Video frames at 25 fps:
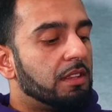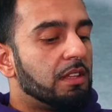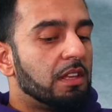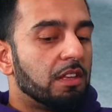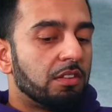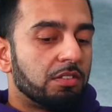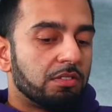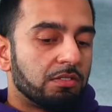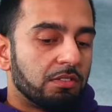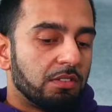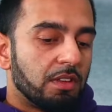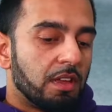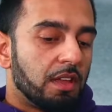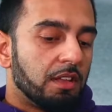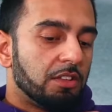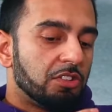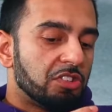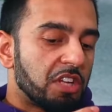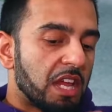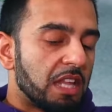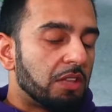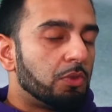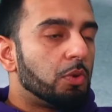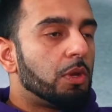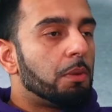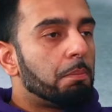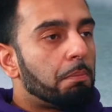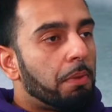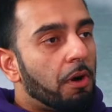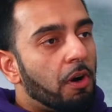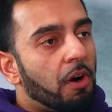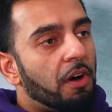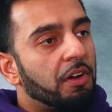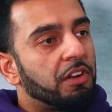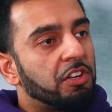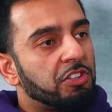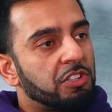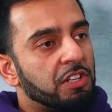this genuine
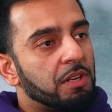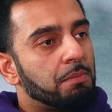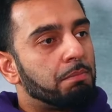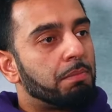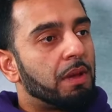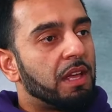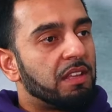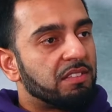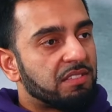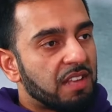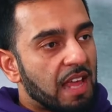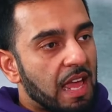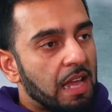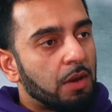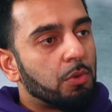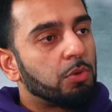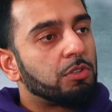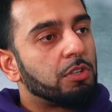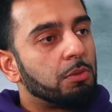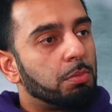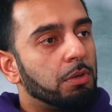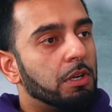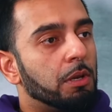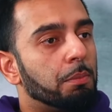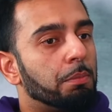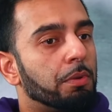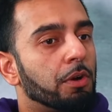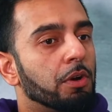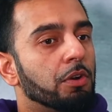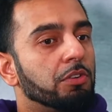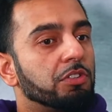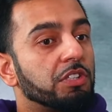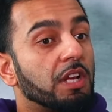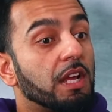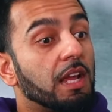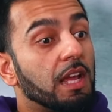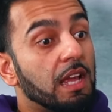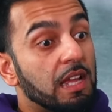partnership based equitable
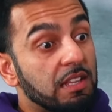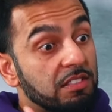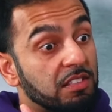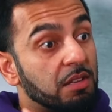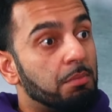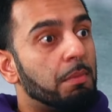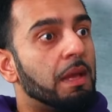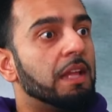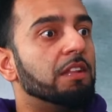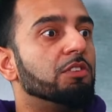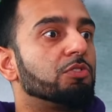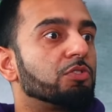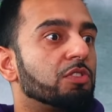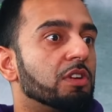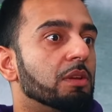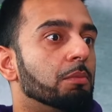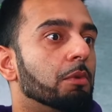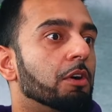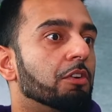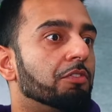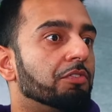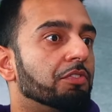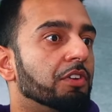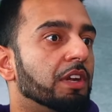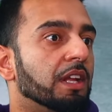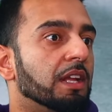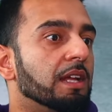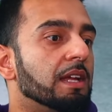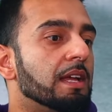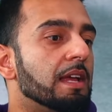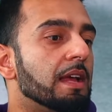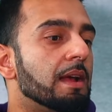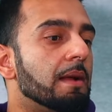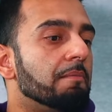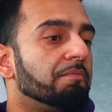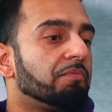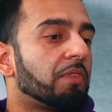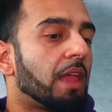approach is a mainstream offering.
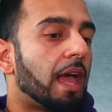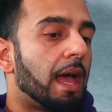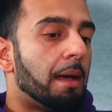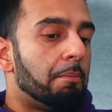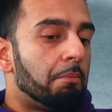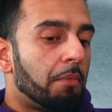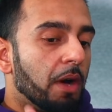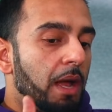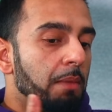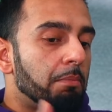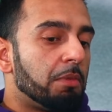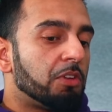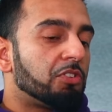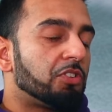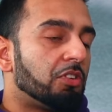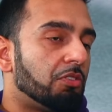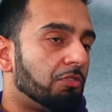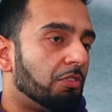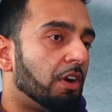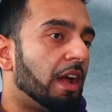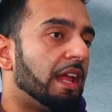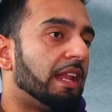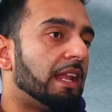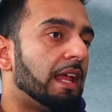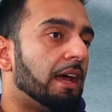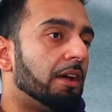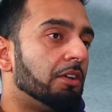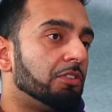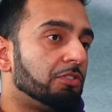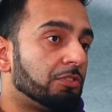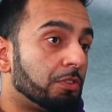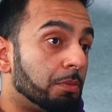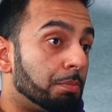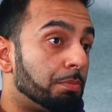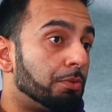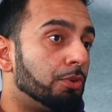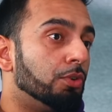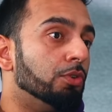Yes. And my mission right now
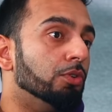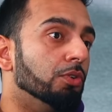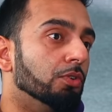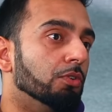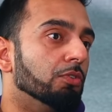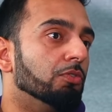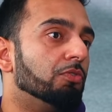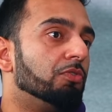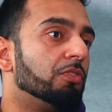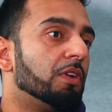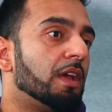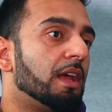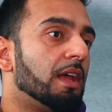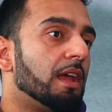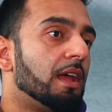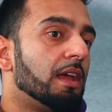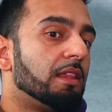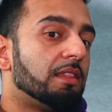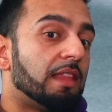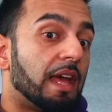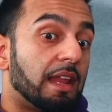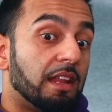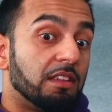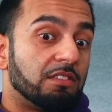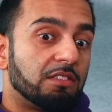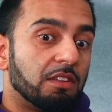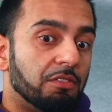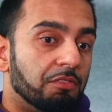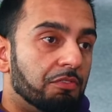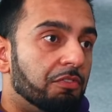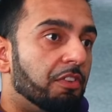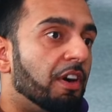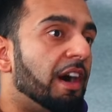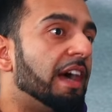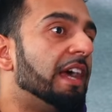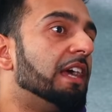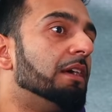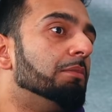is to prove that it's a
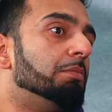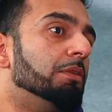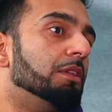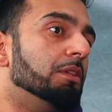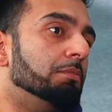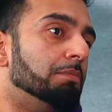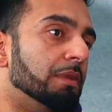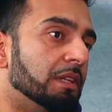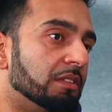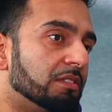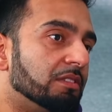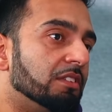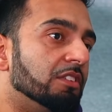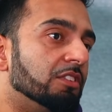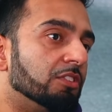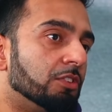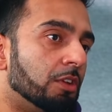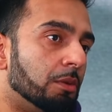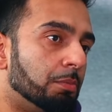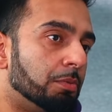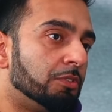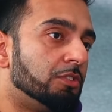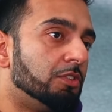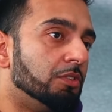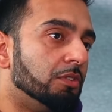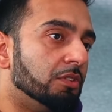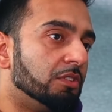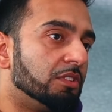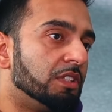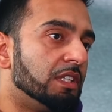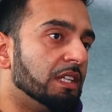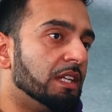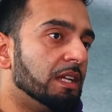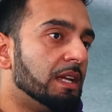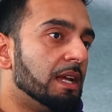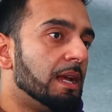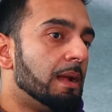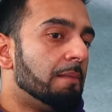viable business
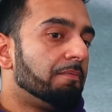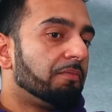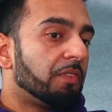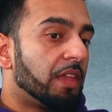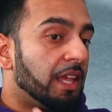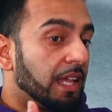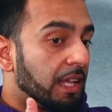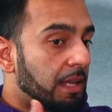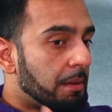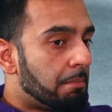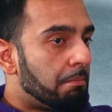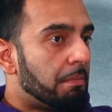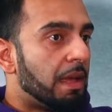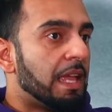opportunity. It can